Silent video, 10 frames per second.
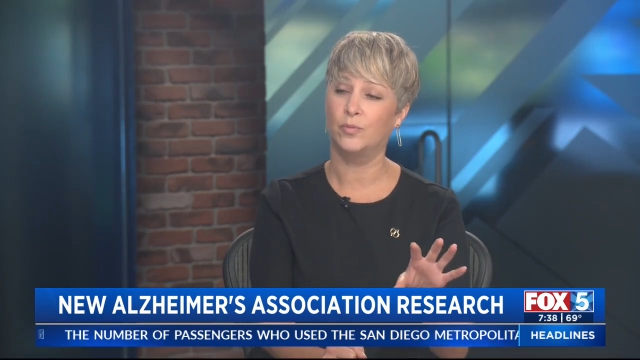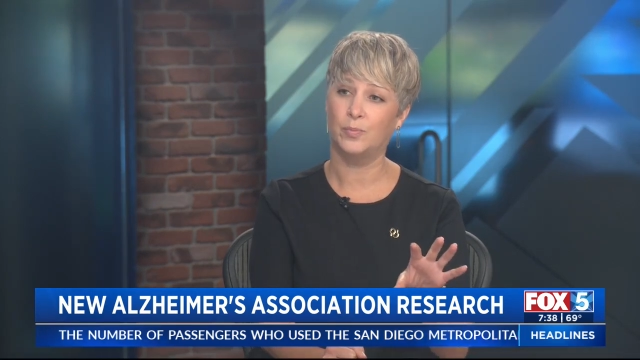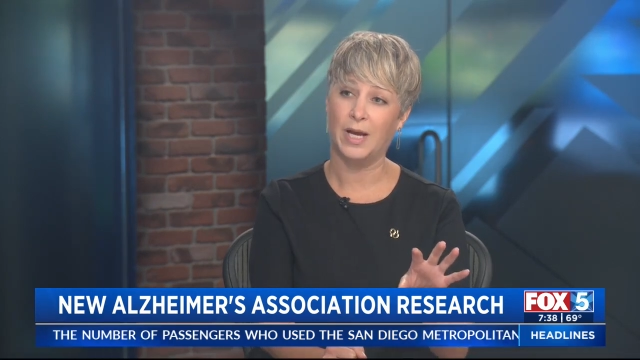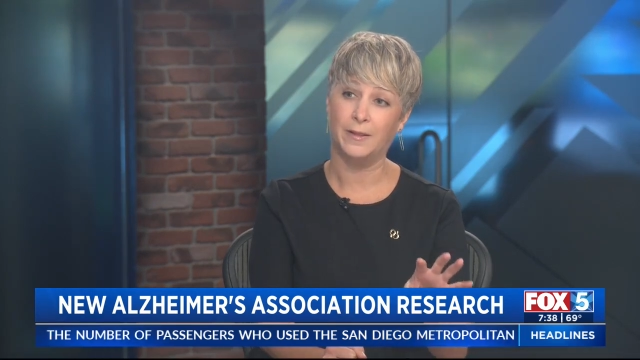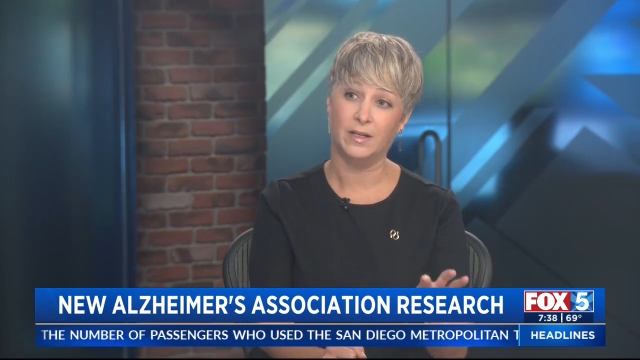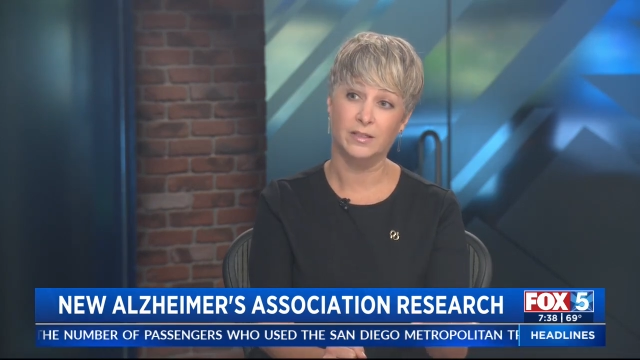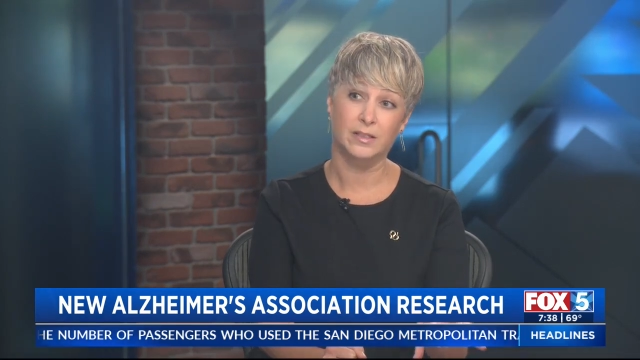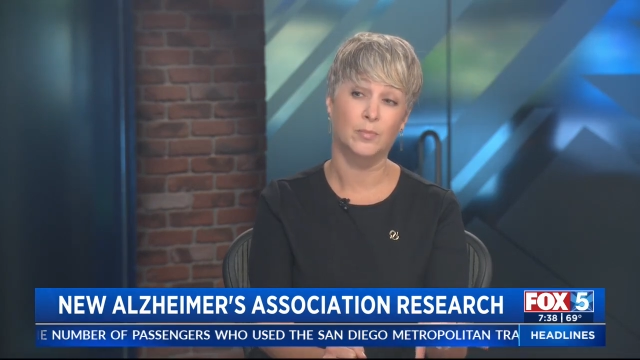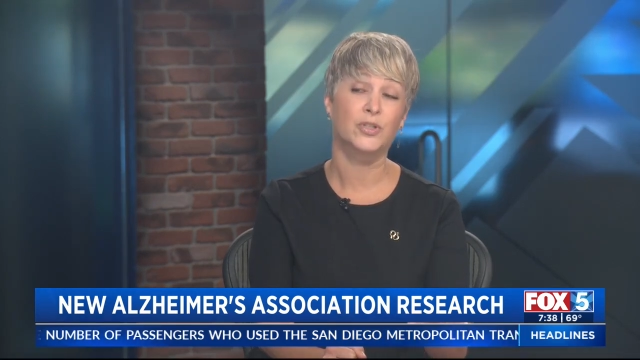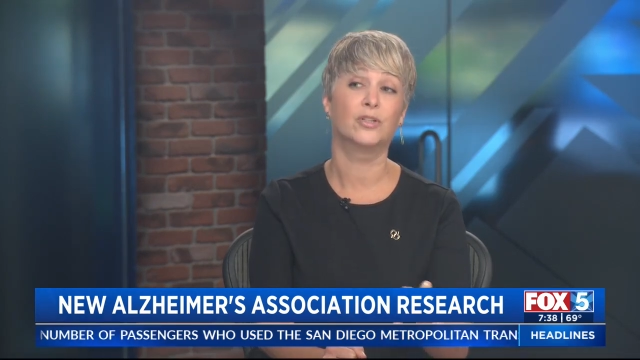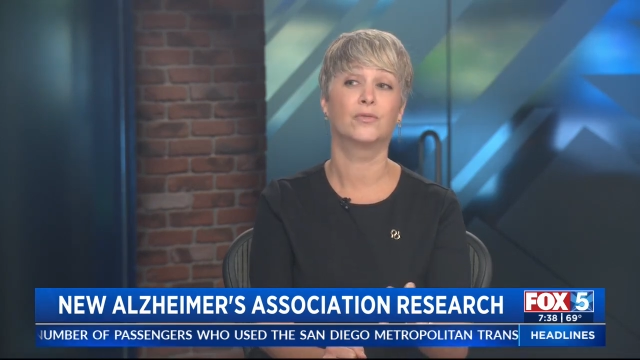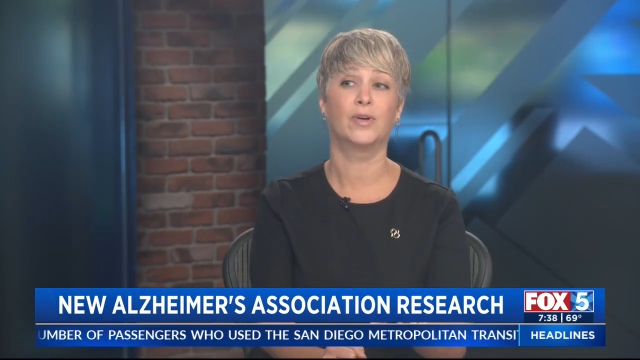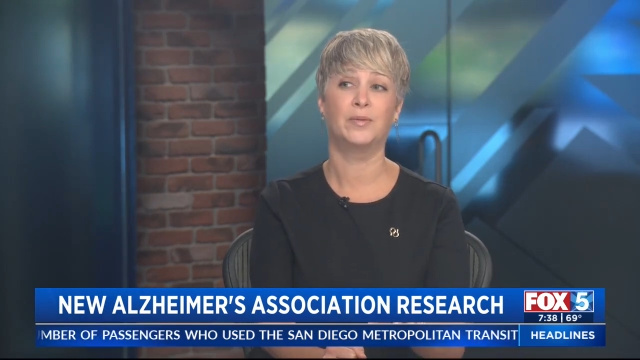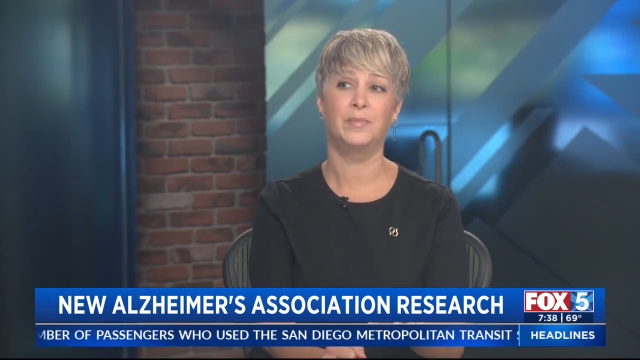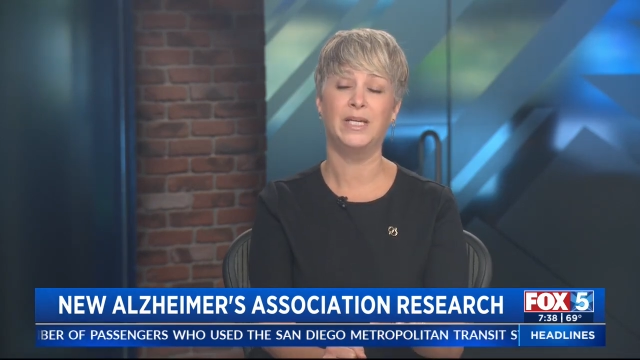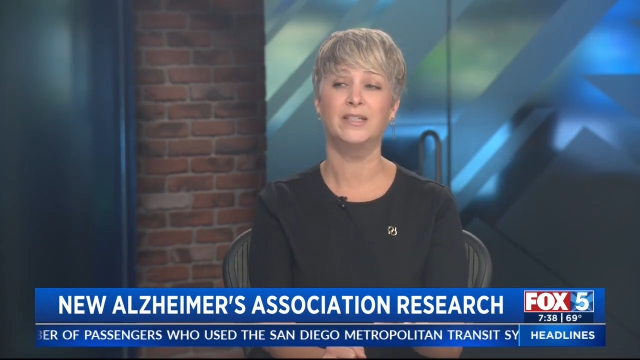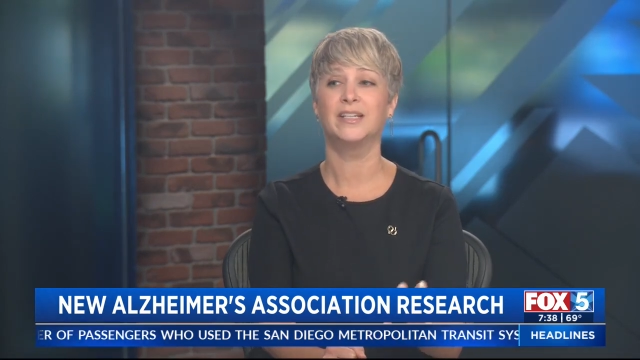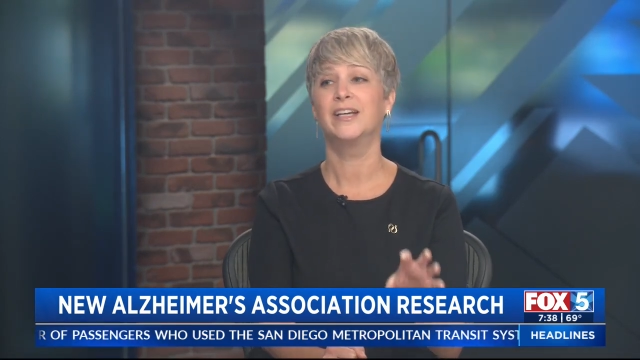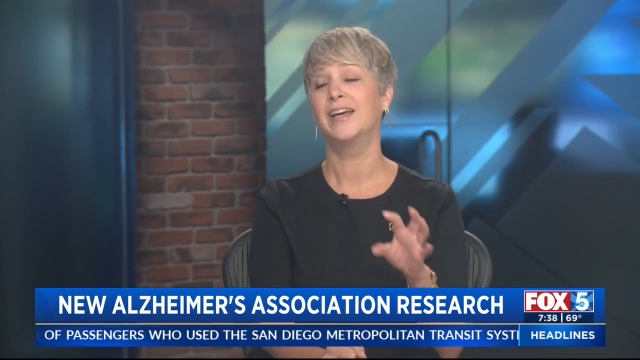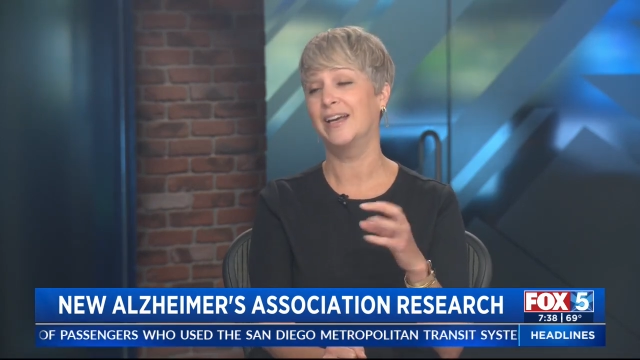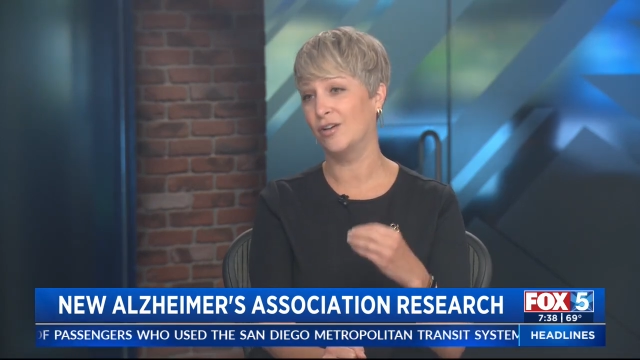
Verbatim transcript: by the consumption of red meat mm -hmm.